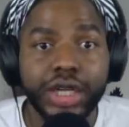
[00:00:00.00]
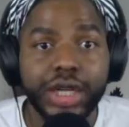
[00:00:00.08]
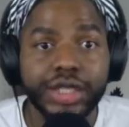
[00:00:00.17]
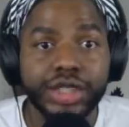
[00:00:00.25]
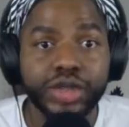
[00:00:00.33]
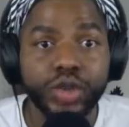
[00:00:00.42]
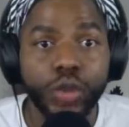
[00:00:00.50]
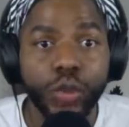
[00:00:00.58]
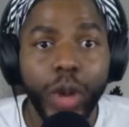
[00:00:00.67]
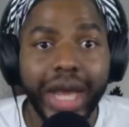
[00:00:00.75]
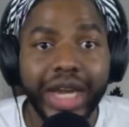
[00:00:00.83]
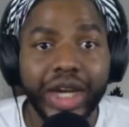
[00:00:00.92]

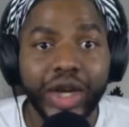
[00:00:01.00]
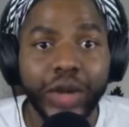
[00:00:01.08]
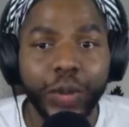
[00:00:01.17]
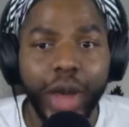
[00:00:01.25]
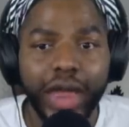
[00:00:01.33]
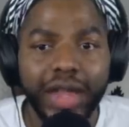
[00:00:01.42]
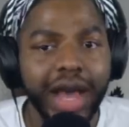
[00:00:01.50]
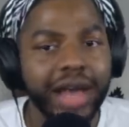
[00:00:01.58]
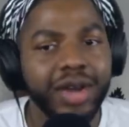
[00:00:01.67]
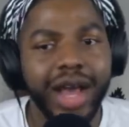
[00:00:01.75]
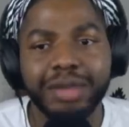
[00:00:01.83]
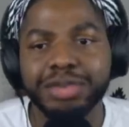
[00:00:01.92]
Sweater wet.
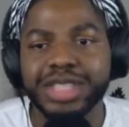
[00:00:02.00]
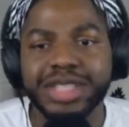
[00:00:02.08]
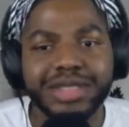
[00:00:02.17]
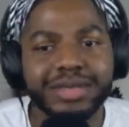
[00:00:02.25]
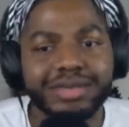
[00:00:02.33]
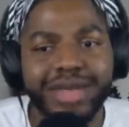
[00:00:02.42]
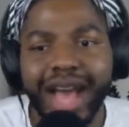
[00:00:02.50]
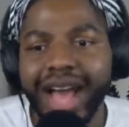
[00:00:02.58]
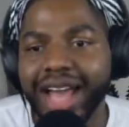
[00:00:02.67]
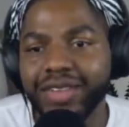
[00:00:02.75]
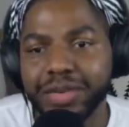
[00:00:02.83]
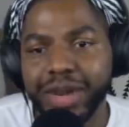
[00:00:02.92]
I'm just,
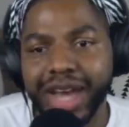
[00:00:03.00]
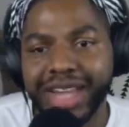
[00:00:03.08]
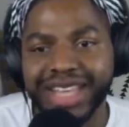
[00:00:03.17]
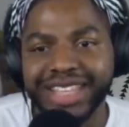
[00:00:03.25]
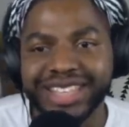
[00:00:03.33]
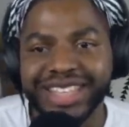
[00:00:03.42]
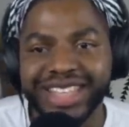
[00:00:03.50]
hi everybody.